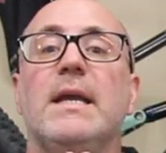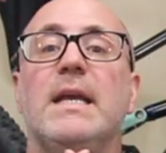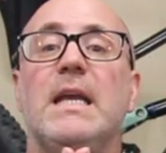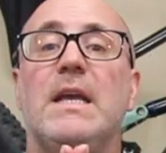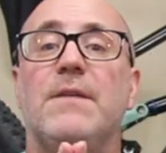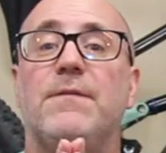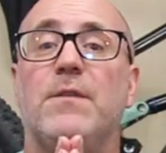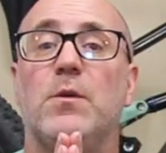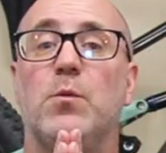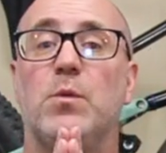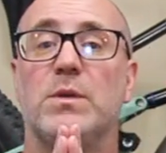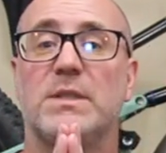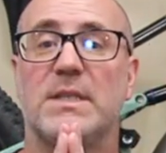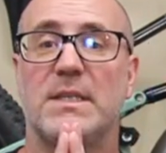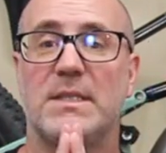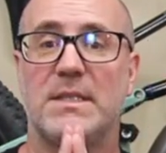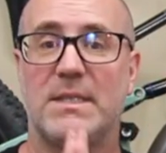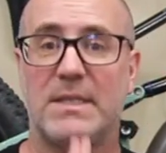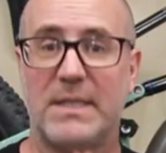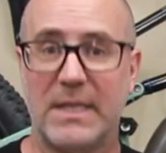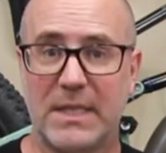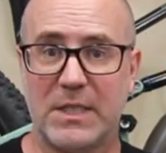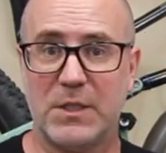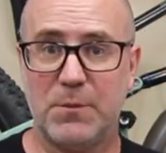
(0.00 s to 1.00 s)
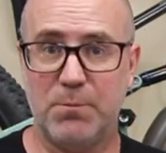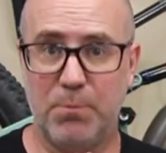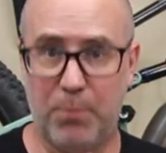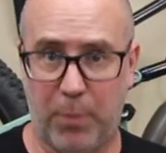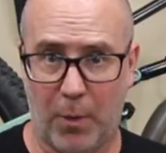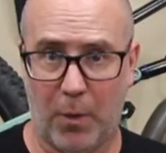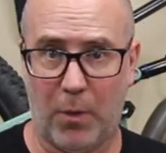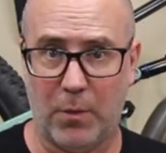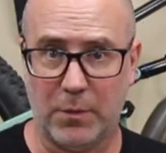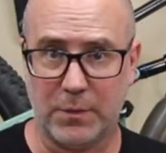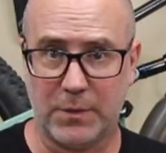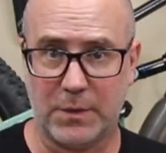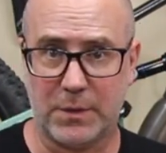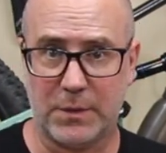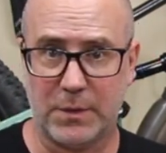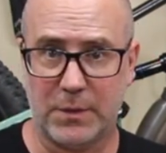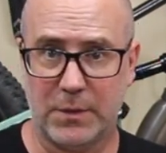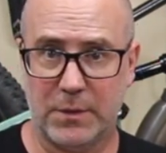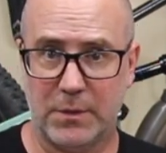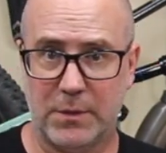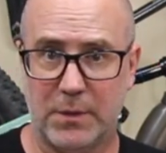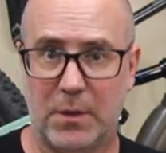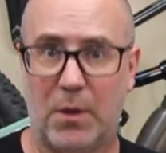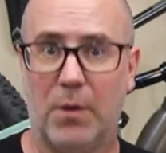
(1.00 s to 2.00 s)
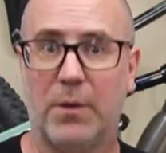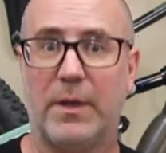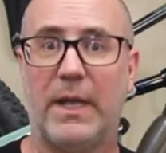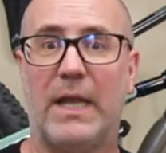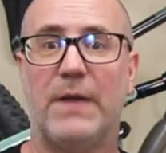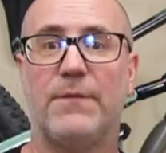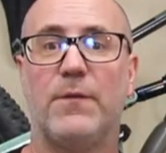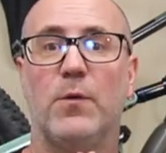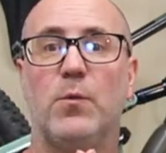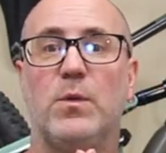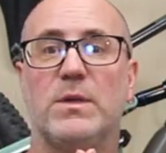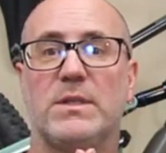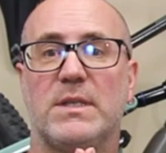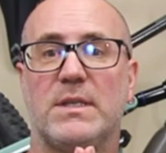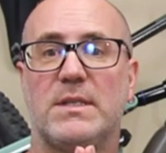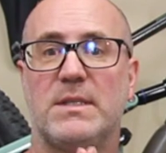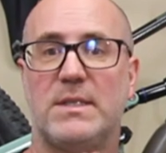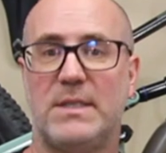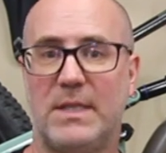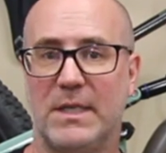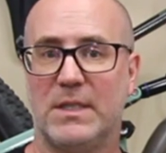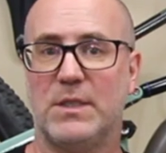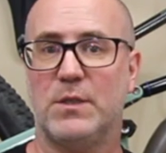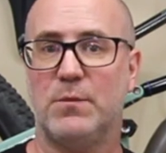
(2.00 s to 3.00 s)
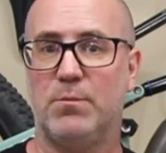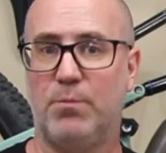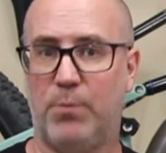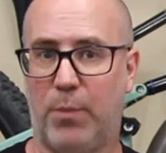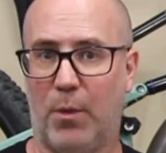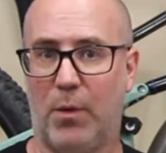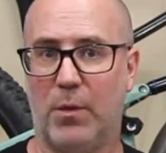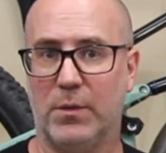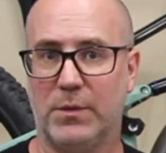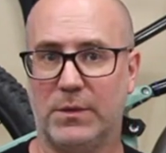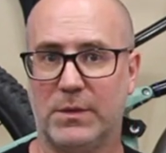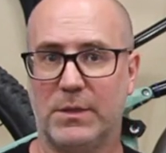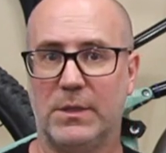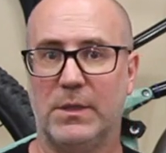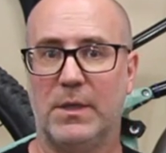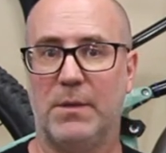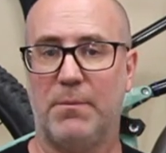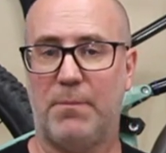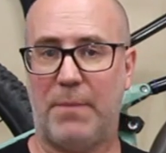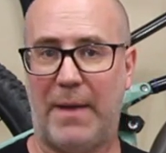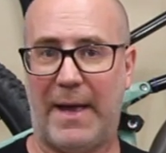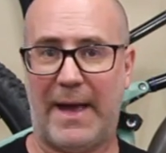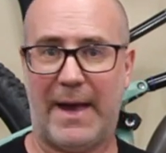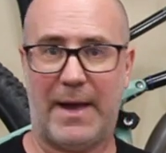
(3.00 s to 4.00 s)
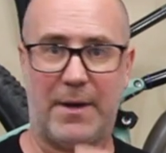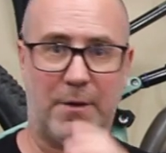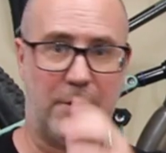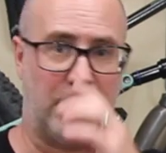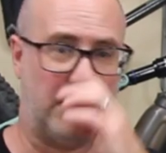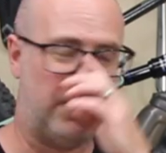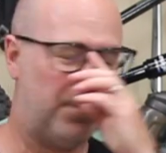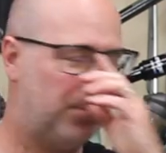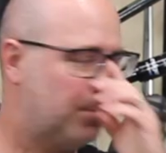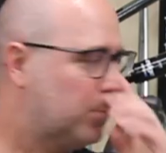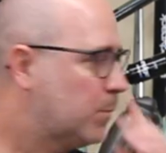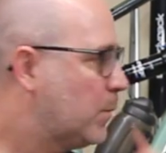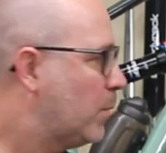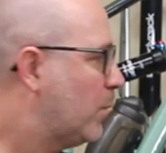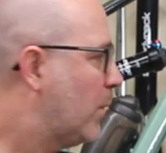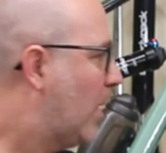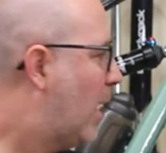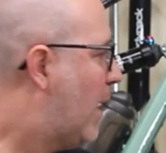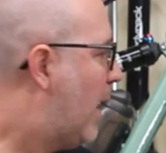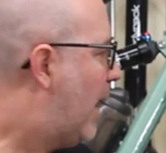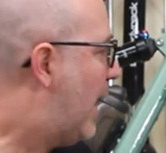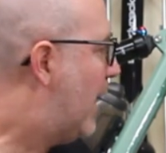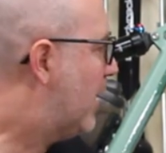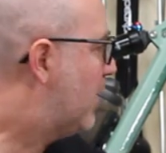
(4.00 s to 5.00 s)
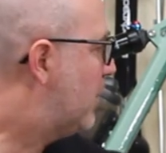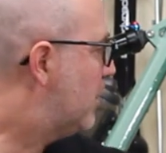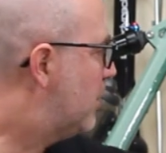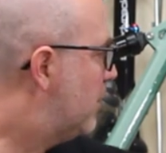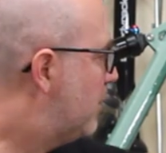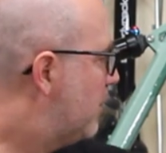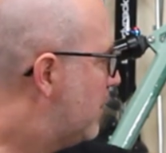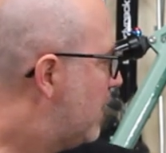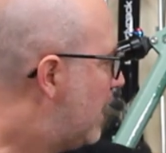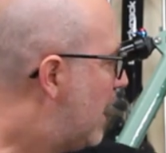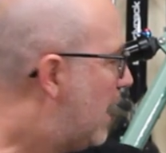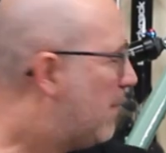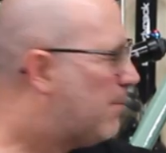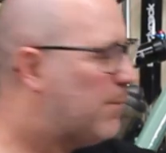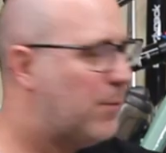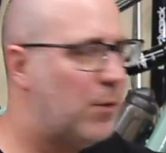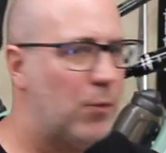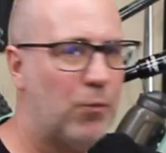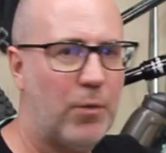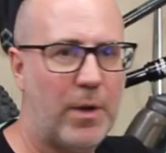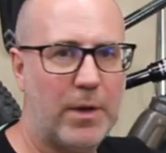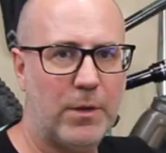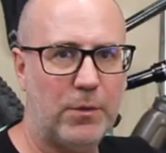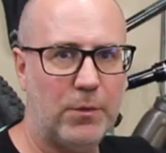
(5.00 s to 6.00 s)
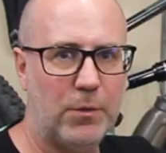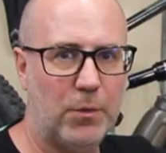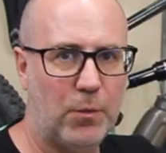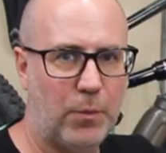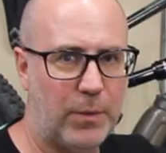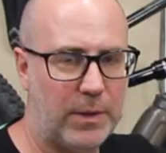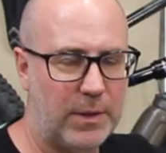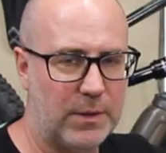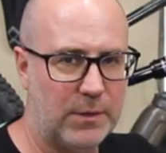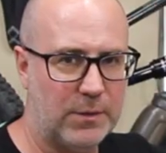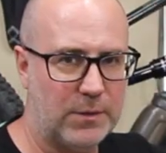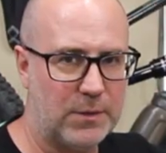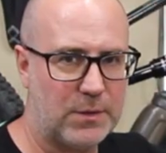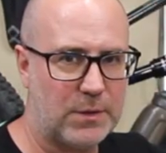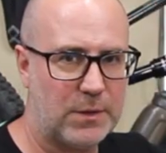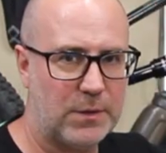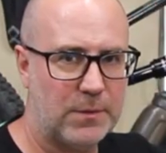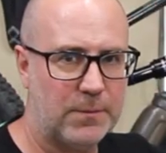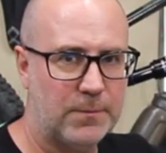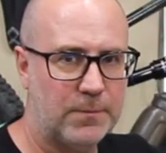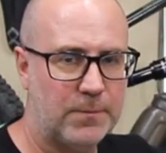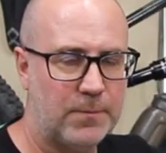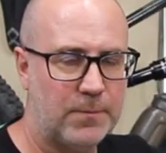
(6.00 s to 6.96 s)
If it was a six bolt, okay, if it was a six bolt pattern, I could have kept the regular wheels,